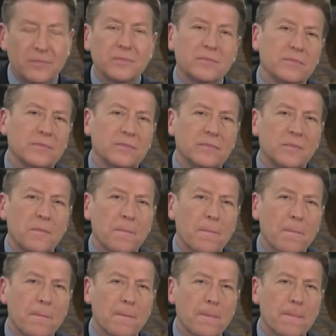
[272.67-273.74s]

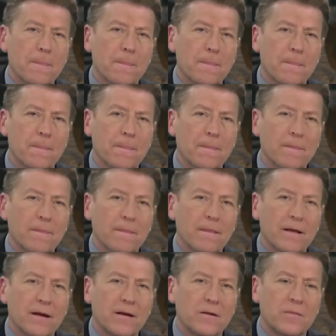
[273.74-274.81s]

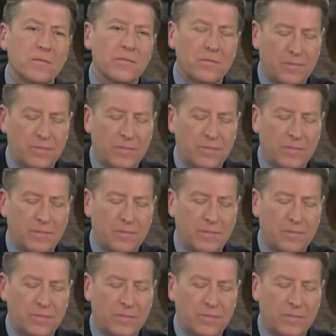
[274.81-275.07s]
No words are spoken by the person on screen.